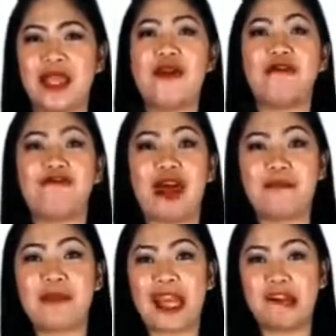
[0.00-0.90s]
5
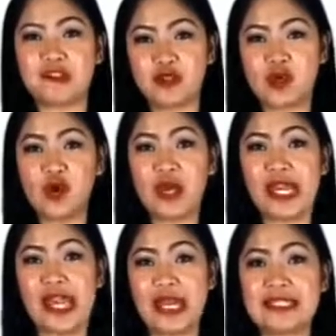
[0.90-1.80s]
minus 2
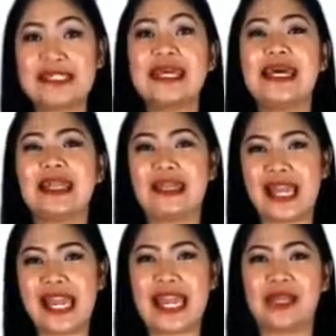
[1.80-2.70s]
is
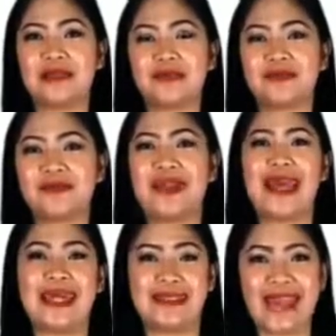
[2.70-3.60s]
3.
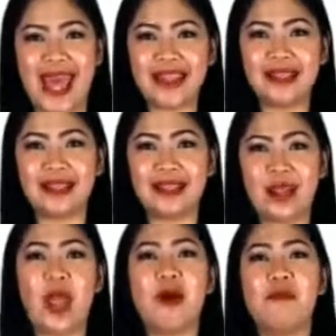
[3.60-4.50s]
Then,
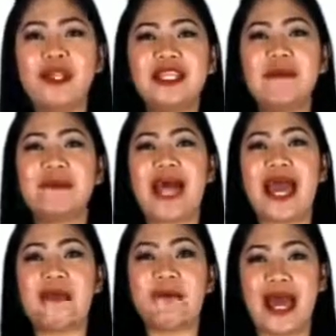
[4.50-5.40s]
multiply
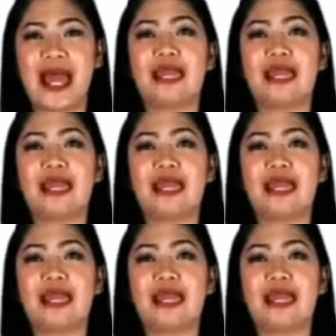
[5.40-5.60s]
by